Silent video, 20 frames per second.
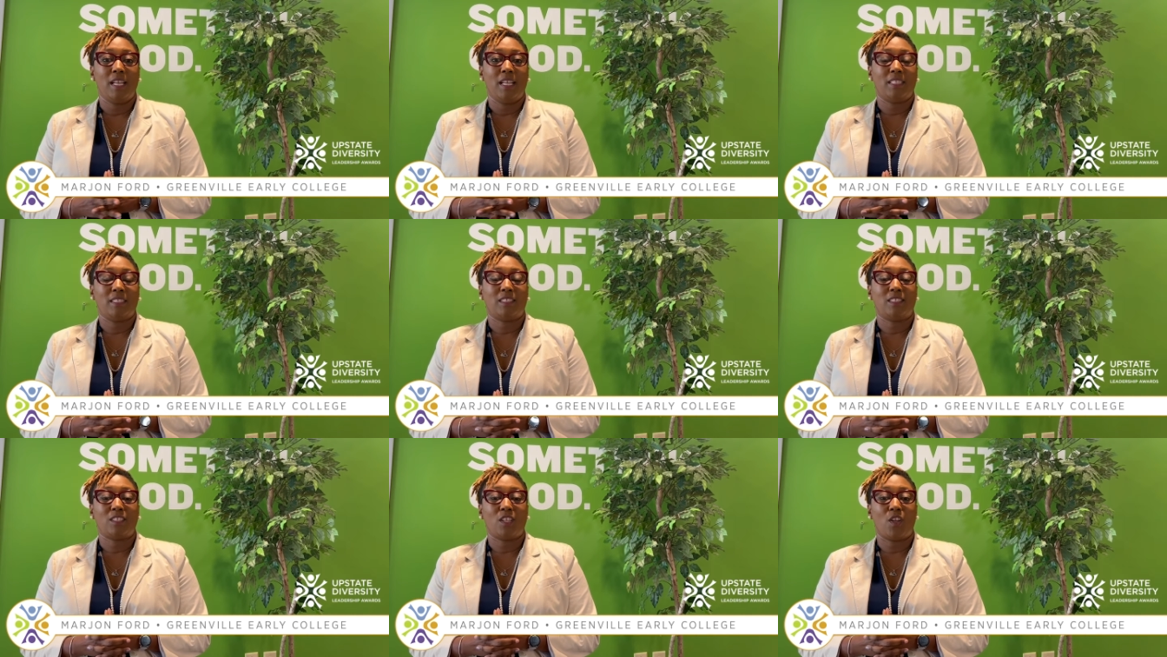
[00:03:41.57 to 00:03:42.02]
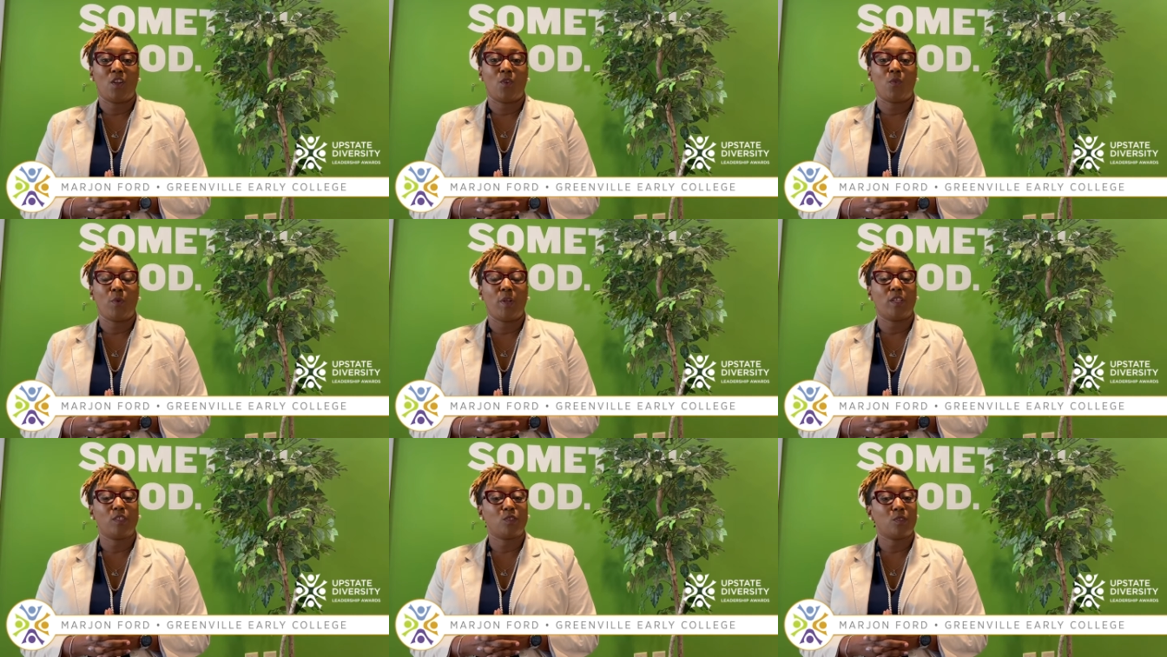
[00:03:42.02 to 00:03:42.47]
And
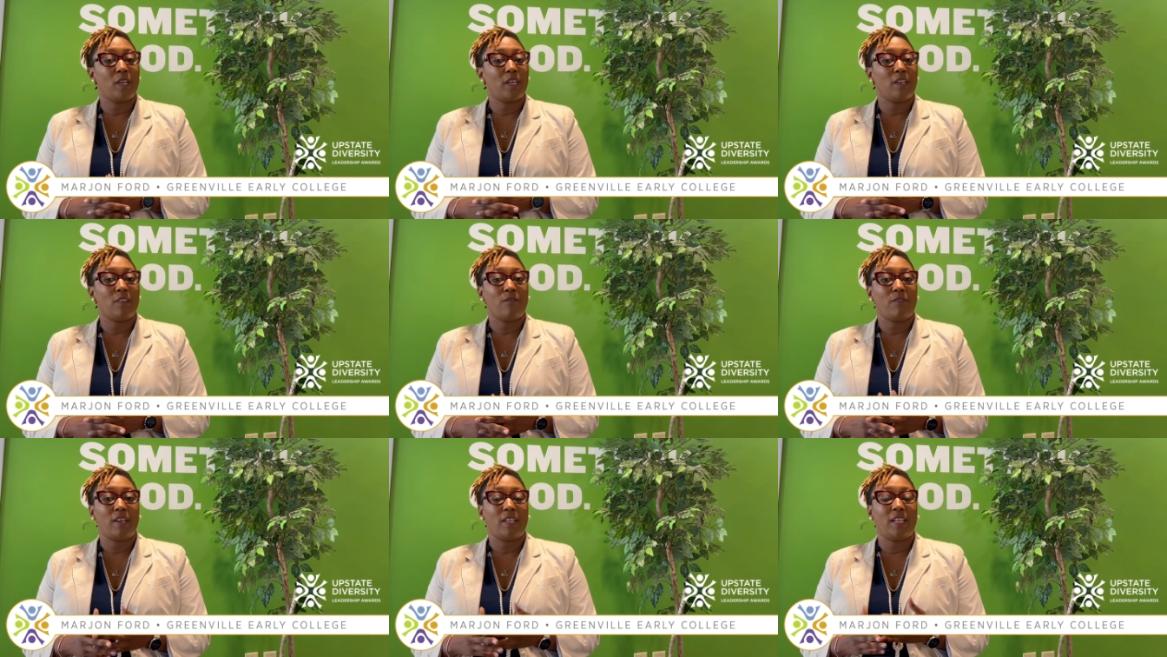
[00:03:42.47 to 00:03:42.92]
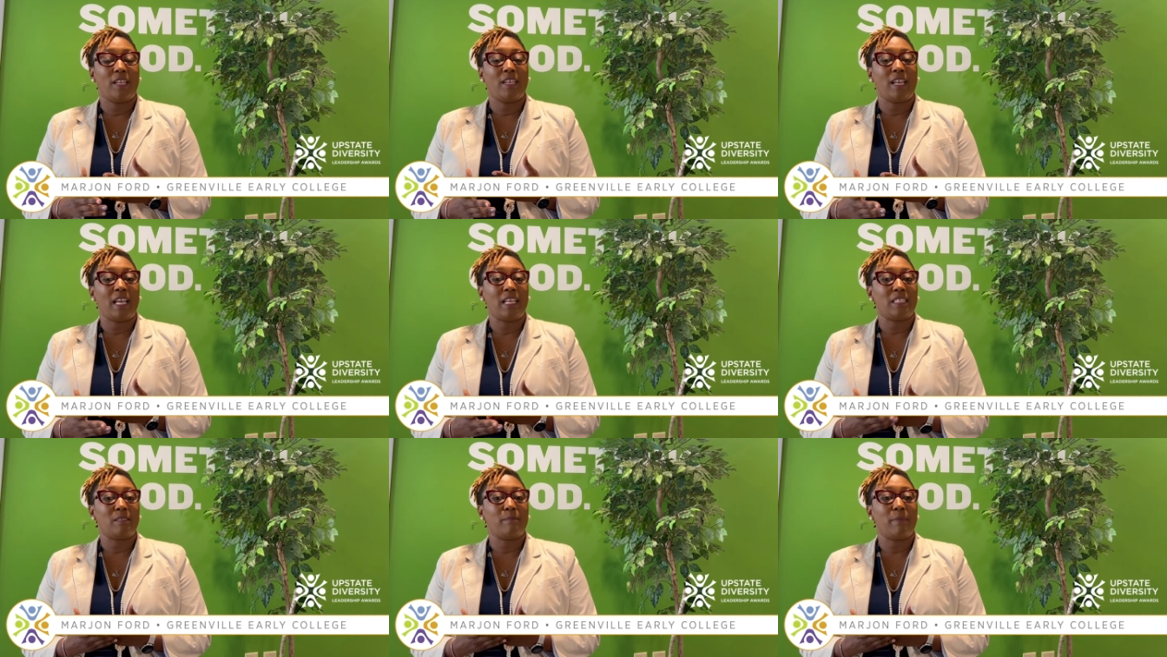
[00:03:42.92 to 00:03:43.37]
so we're trying to find a
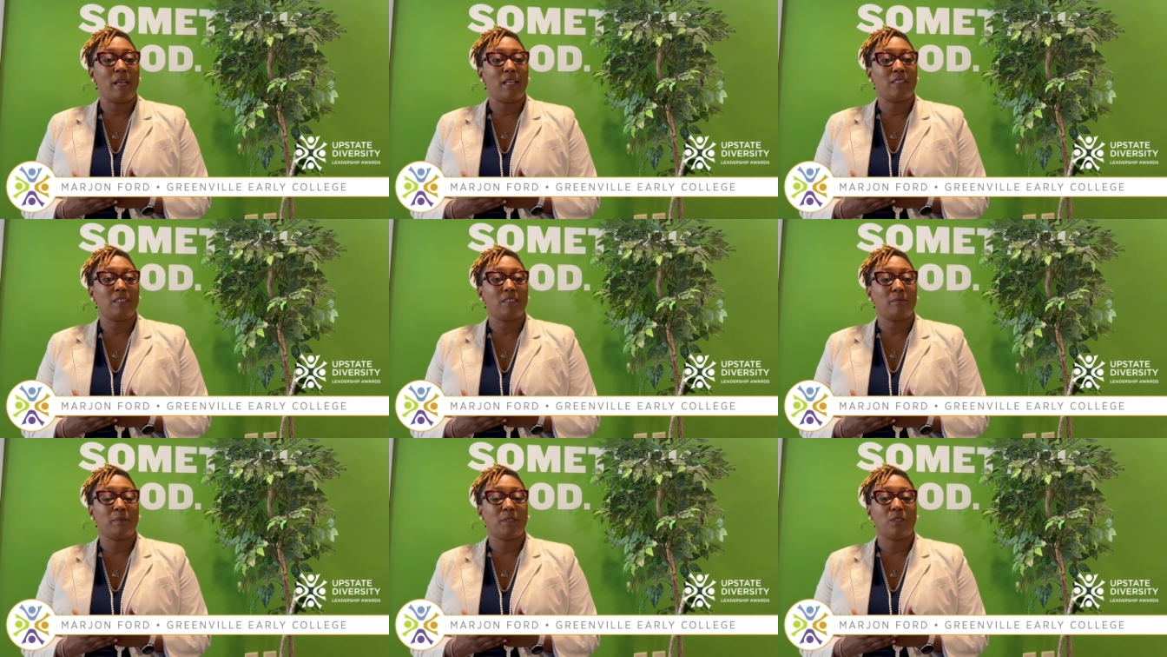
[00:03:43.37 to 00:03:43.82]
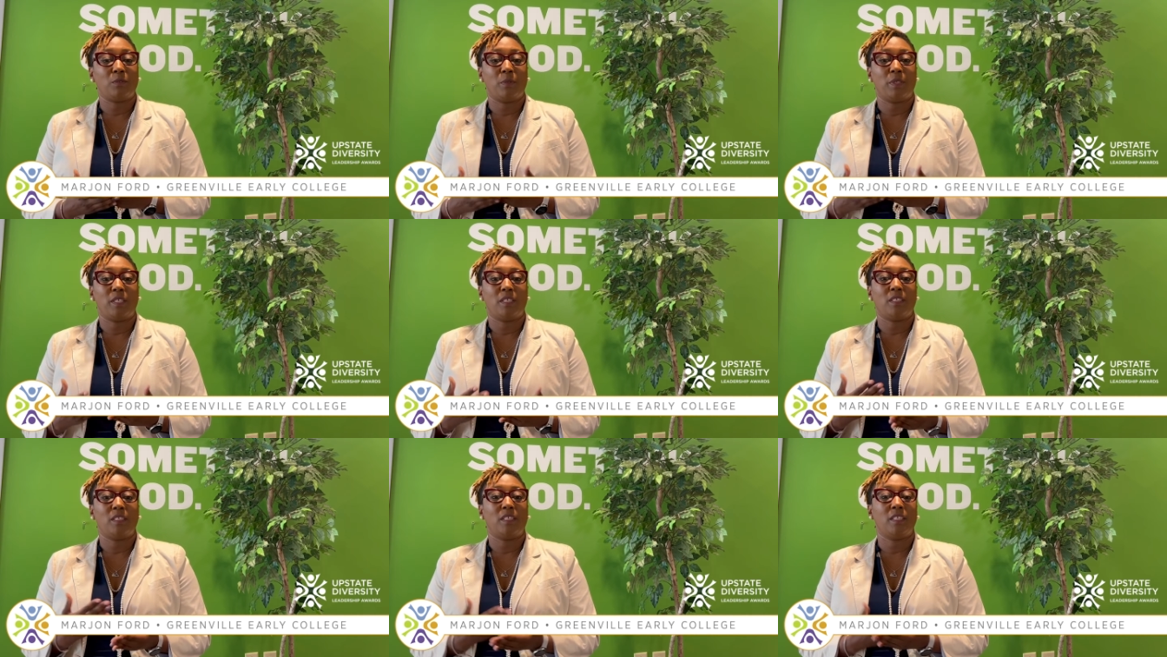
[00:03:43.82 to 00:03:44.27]
nice balance
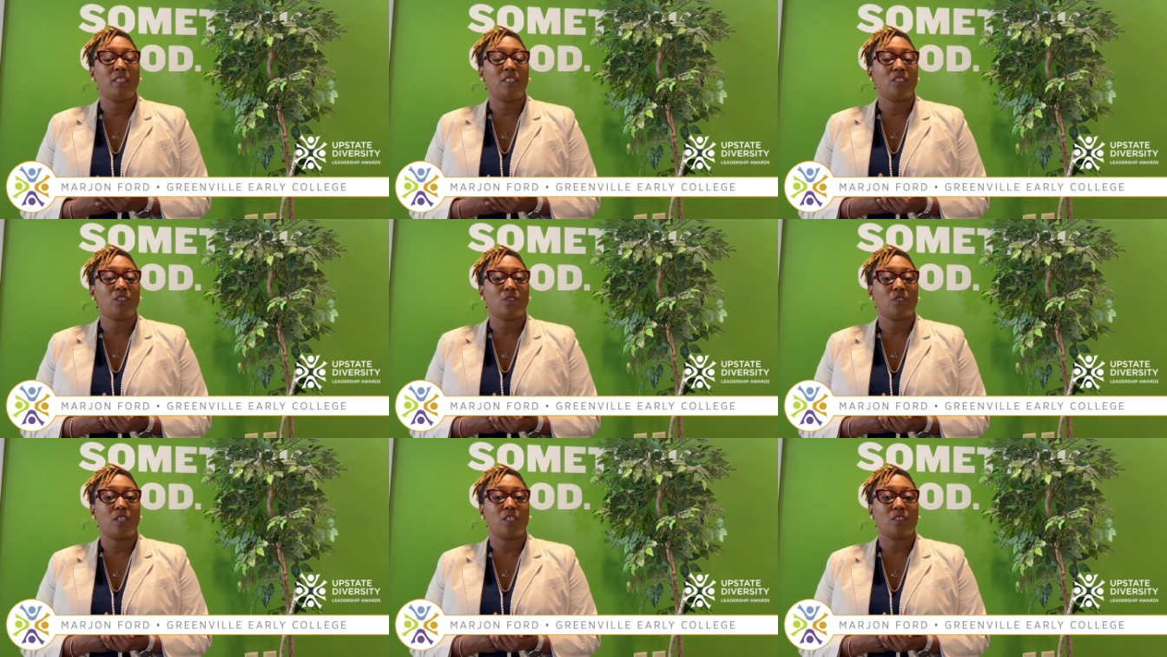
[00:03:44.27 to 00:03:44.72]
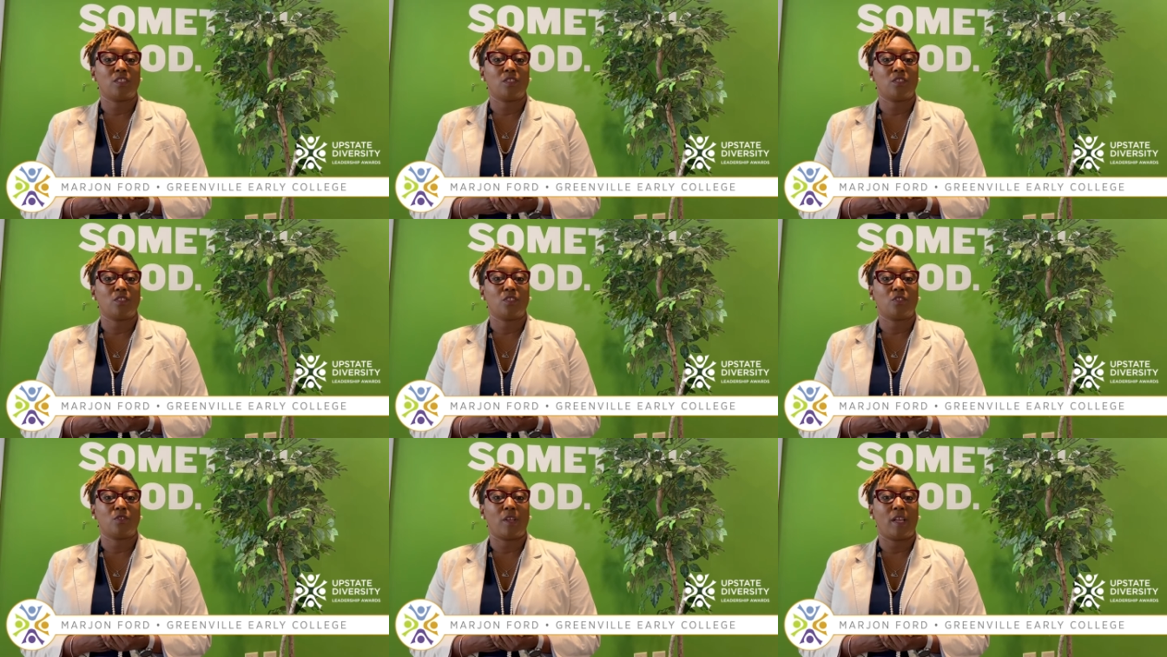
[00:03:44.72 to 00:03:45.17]
between good
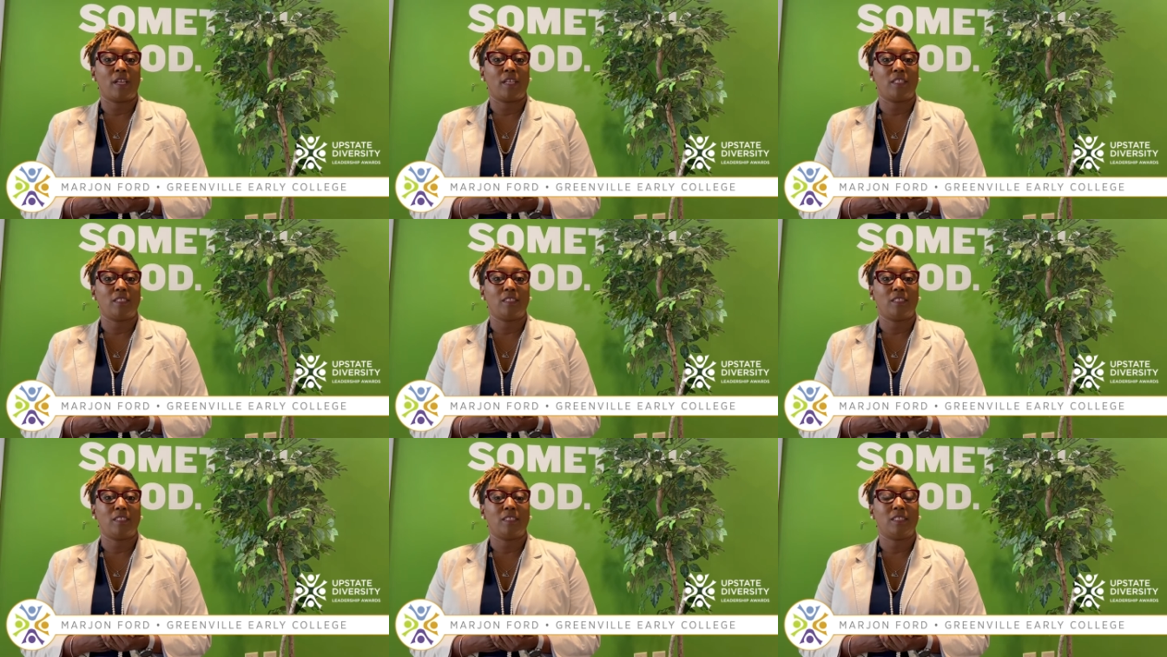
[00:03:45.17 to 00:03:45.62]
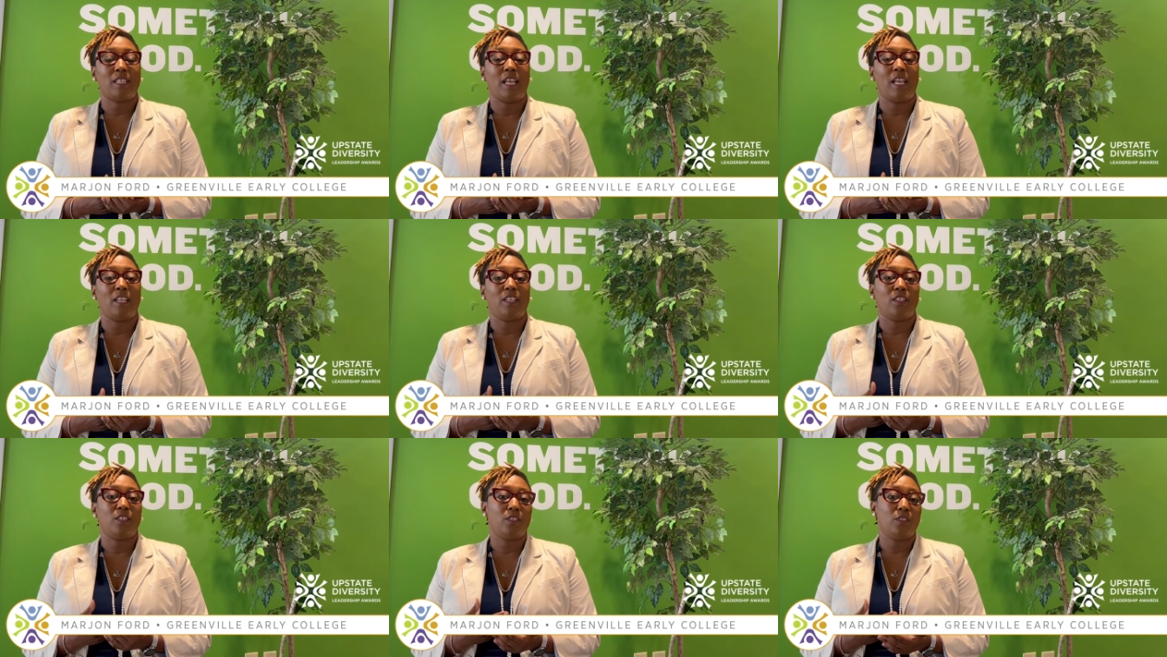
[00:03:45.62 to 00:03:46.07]
instructional strategies
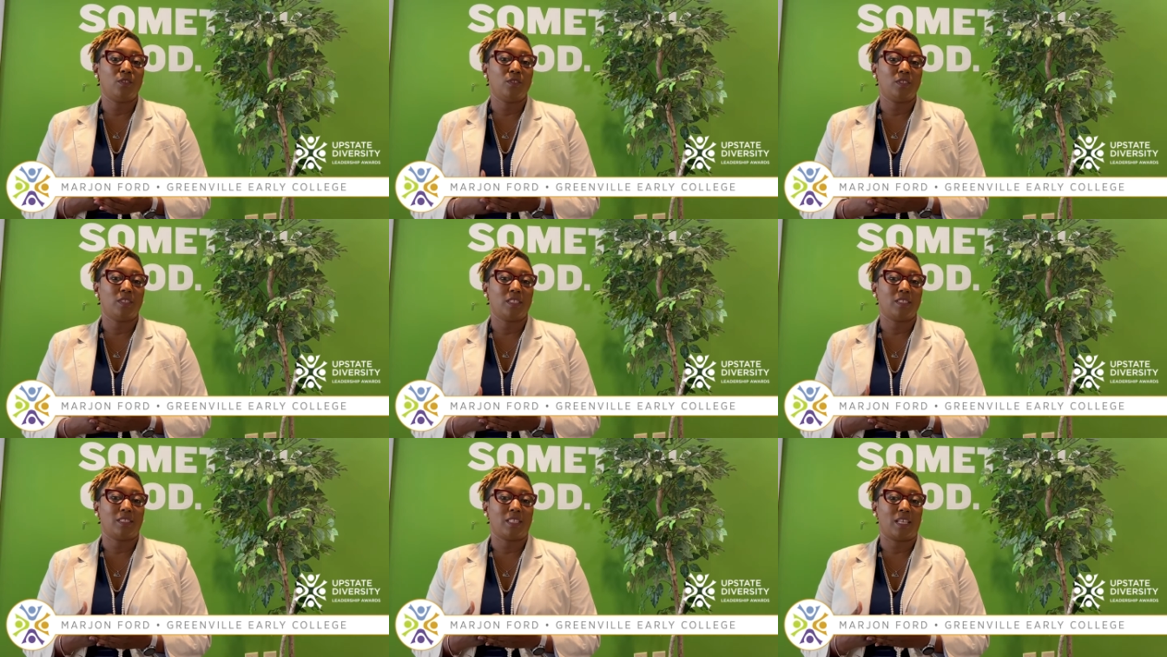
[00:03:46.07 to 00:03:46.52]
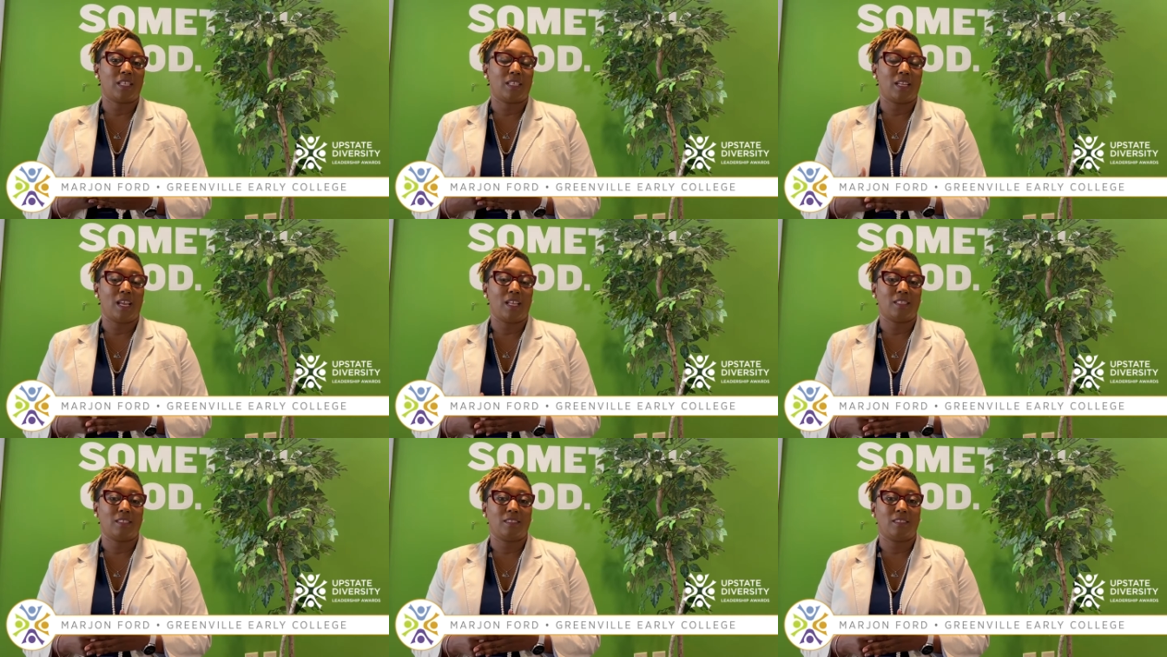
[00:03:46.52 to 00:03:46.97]
and using
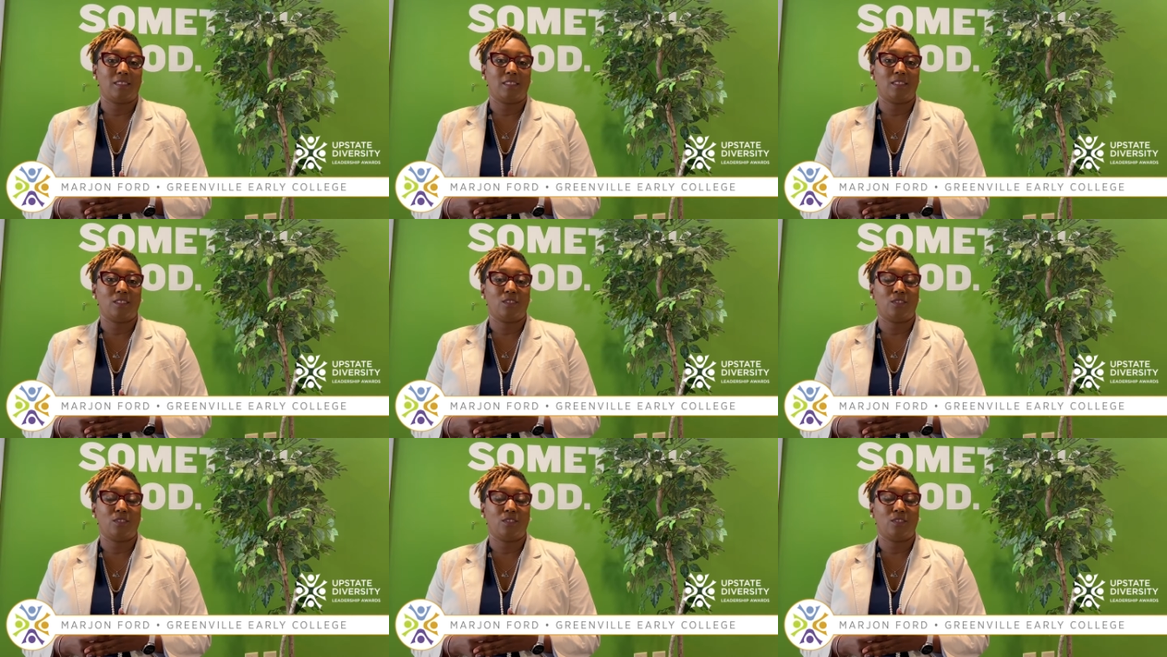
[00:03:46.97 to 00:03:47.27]
technology